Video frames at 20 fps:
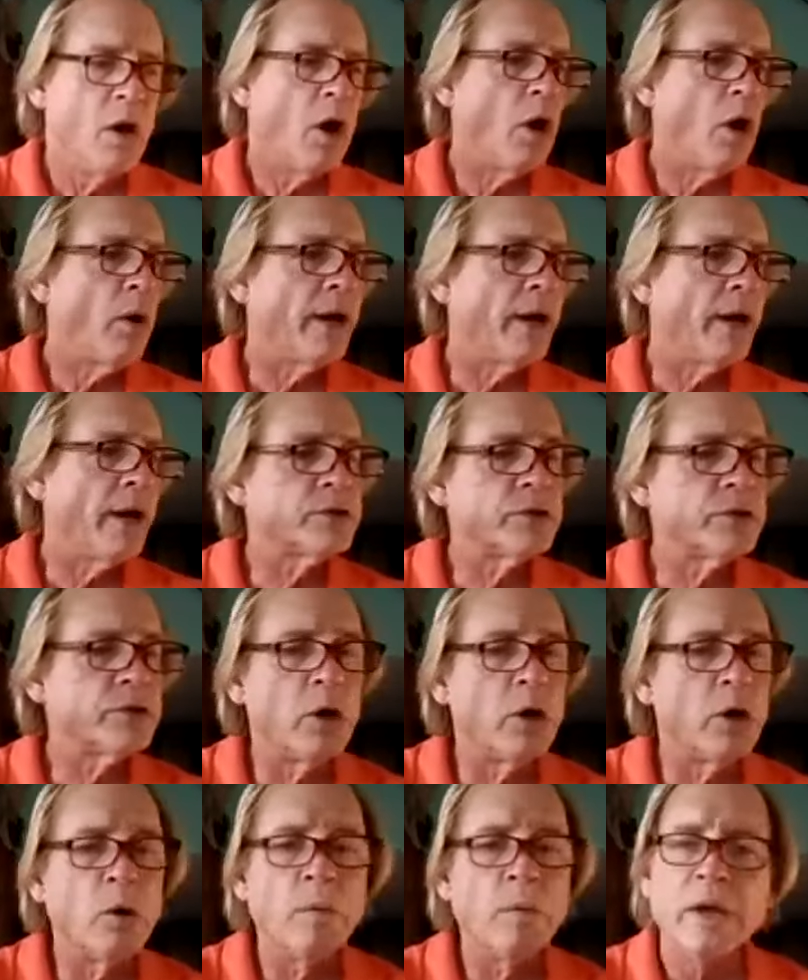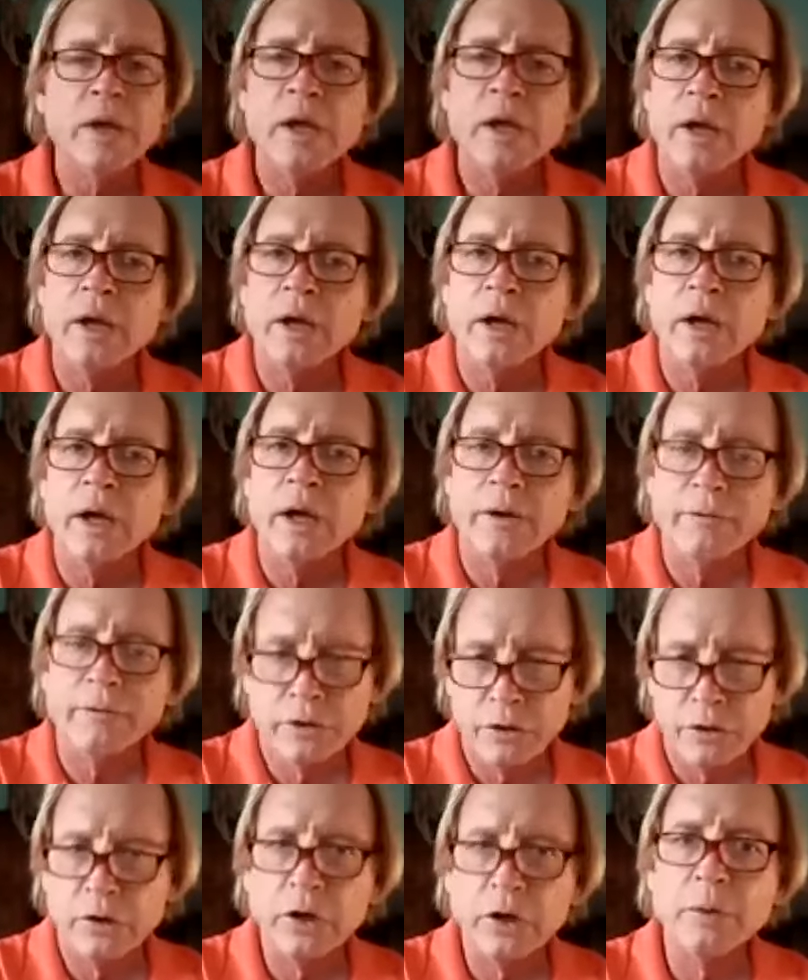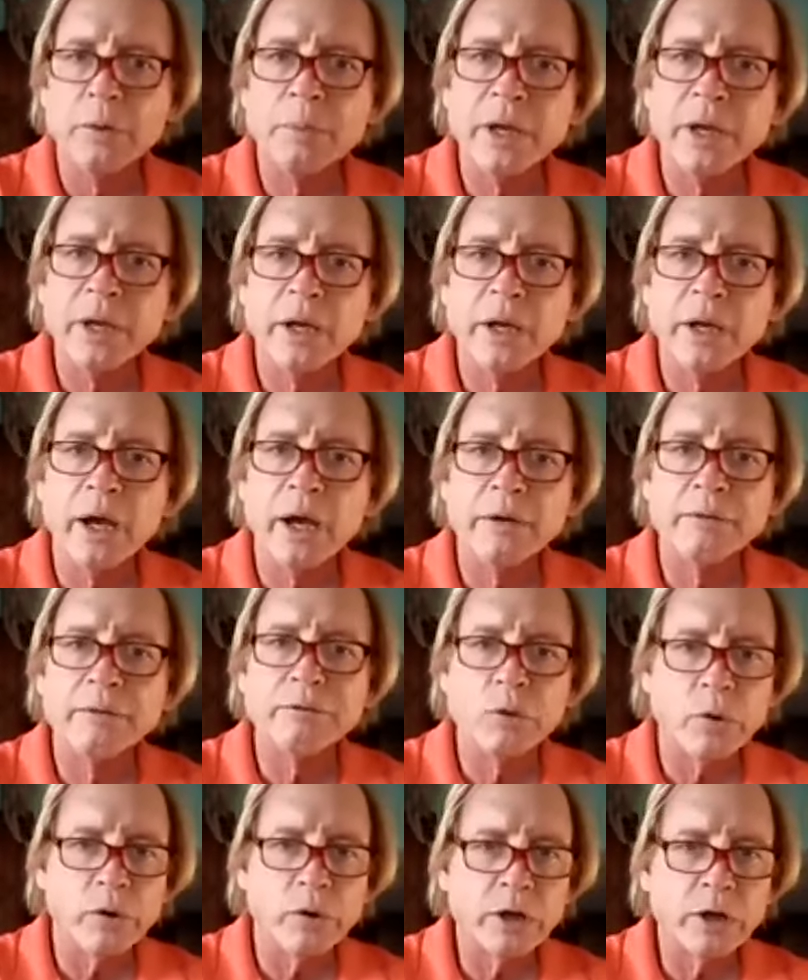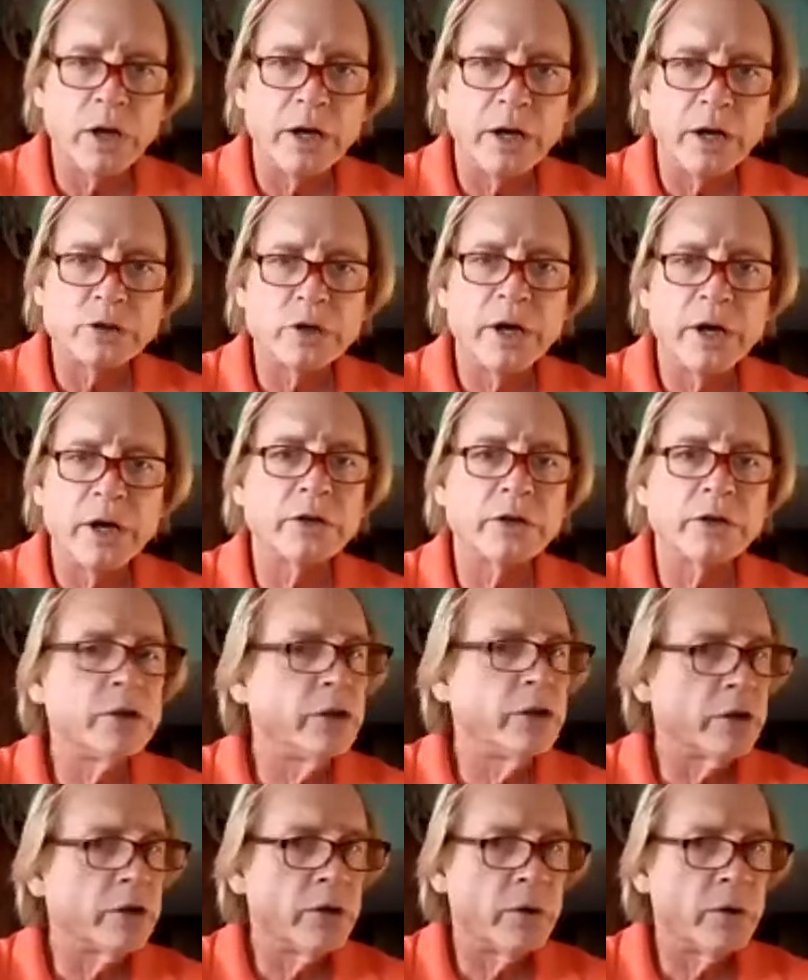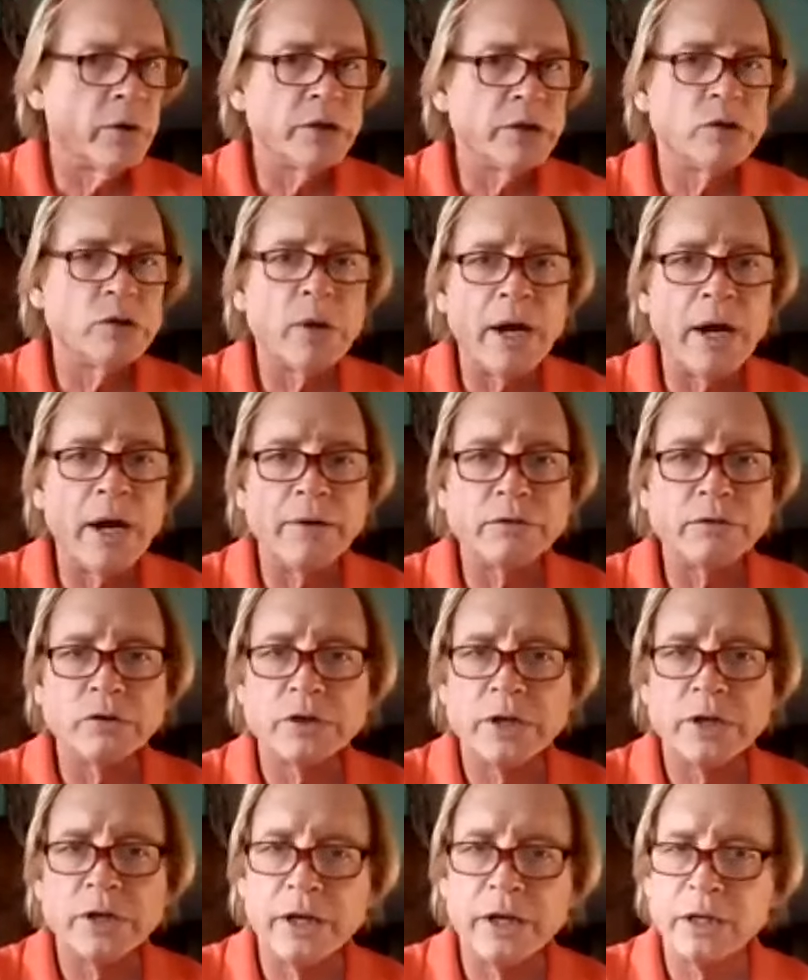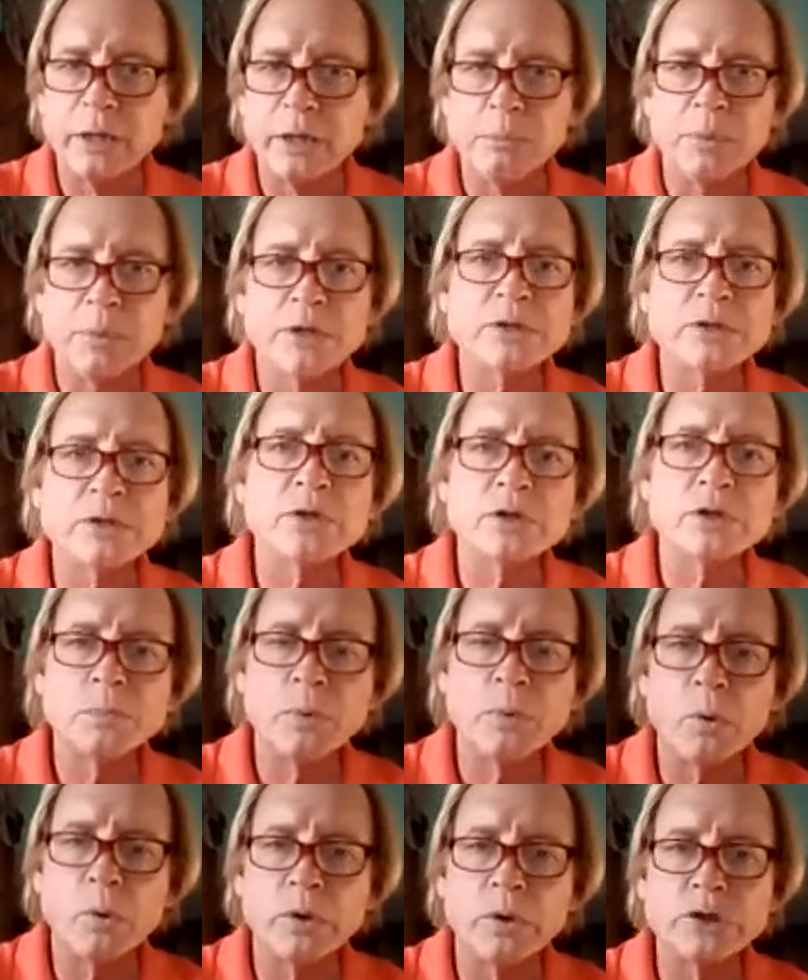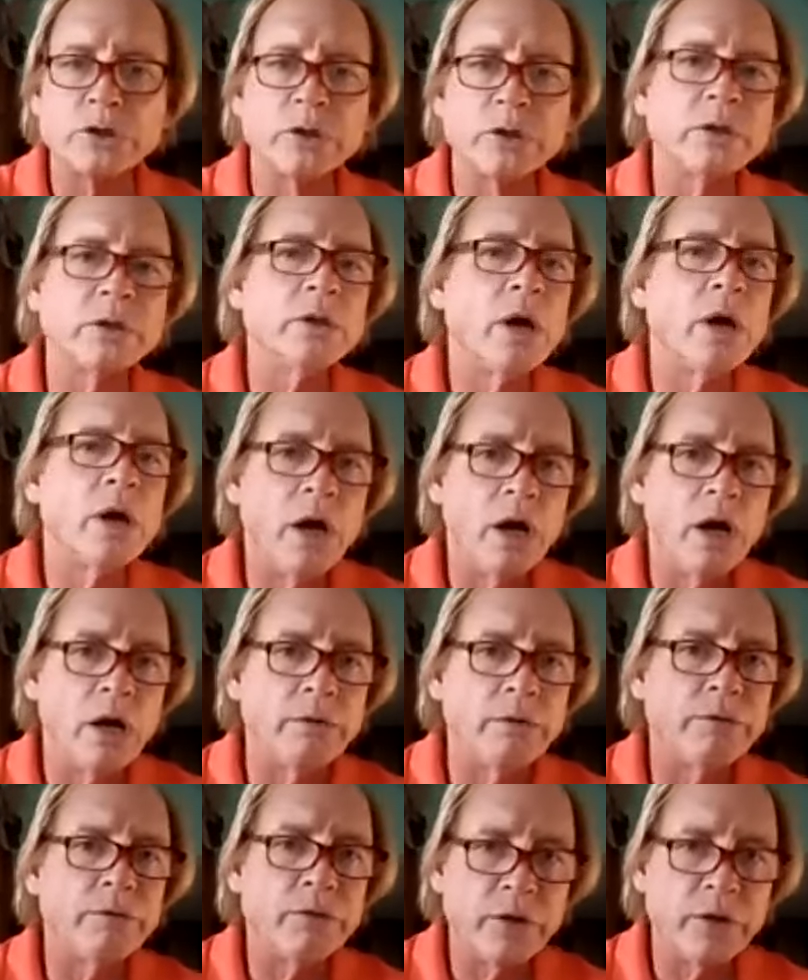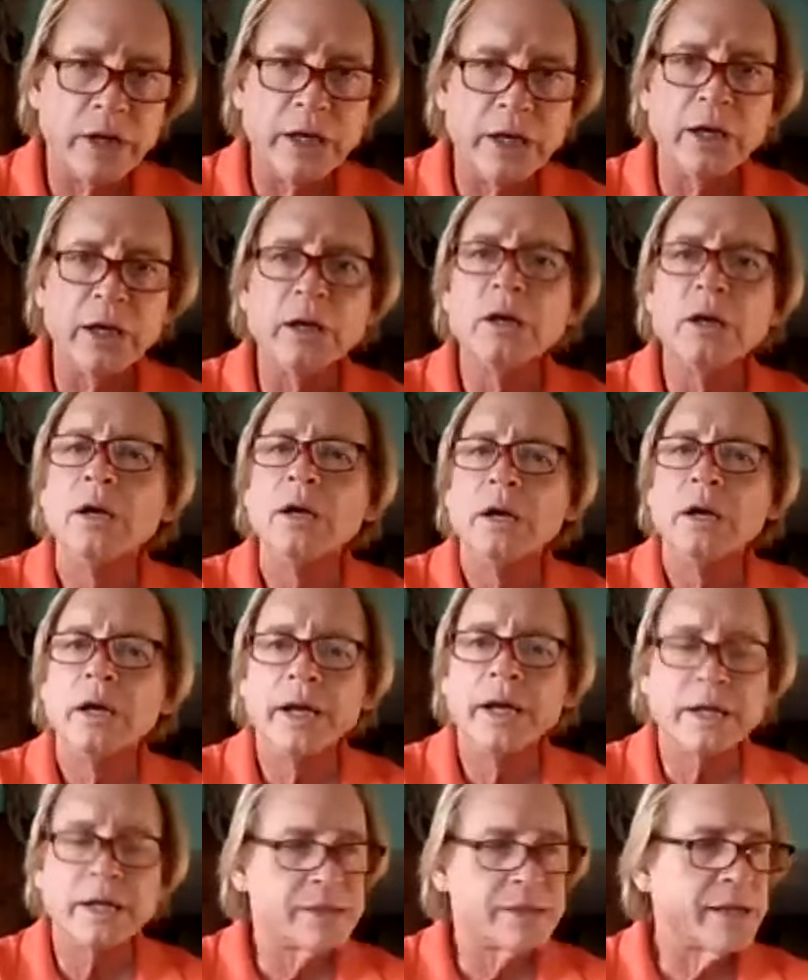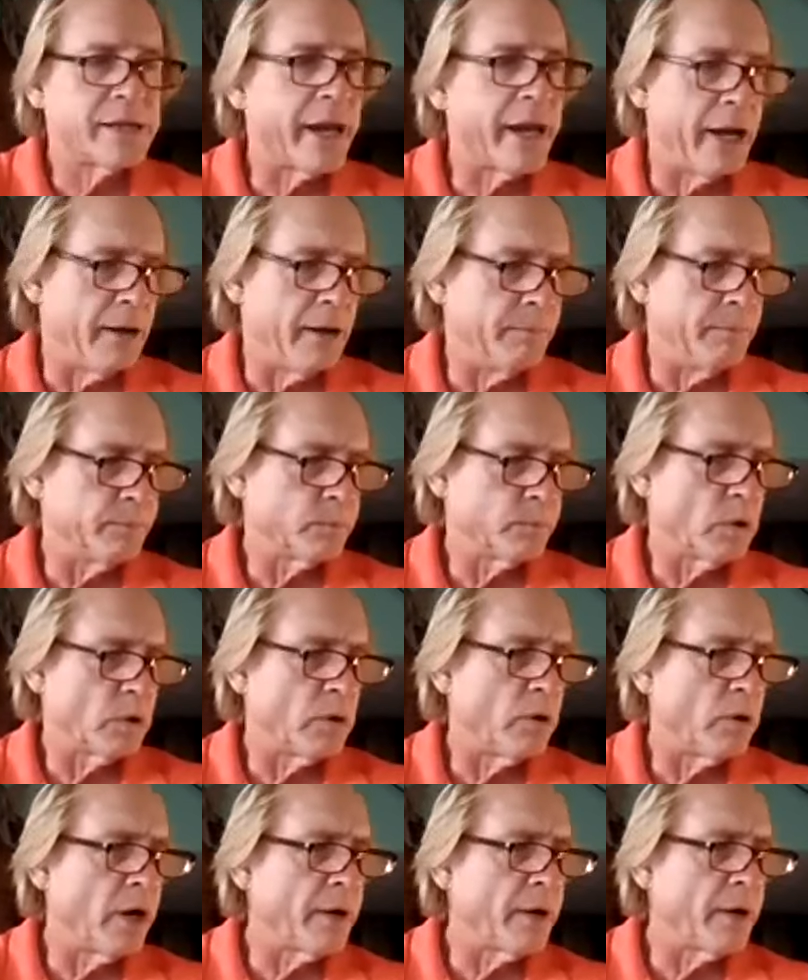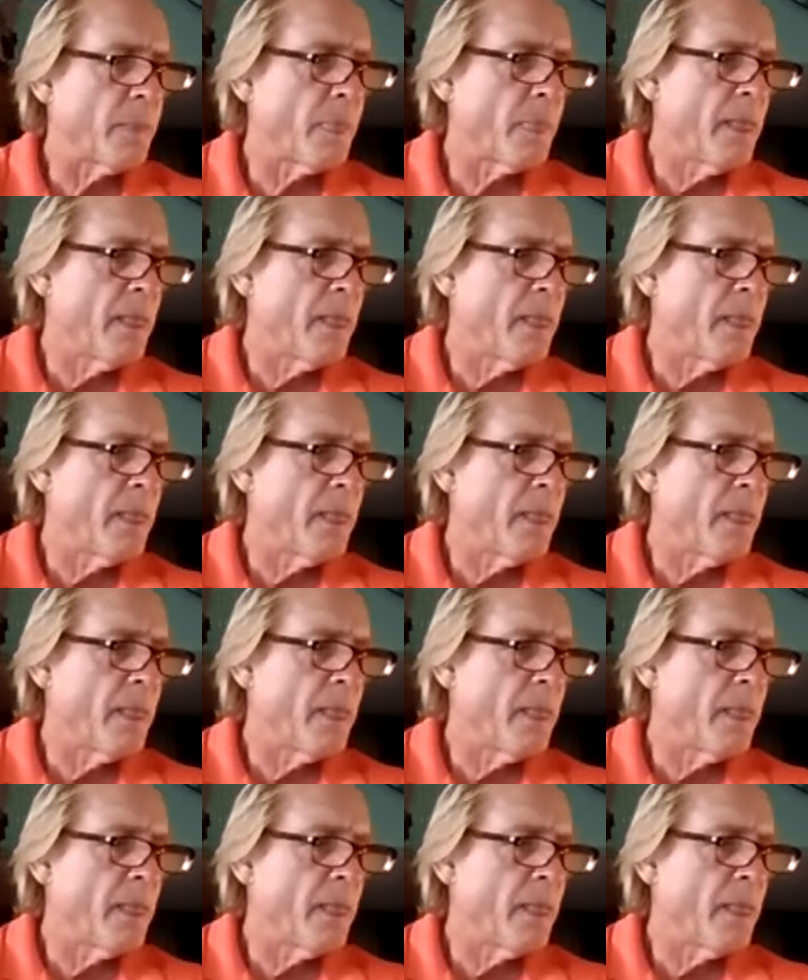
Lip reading: All right. So if you're going to be a Florida contractor, you're going to have to take the business portion of the exam. All right.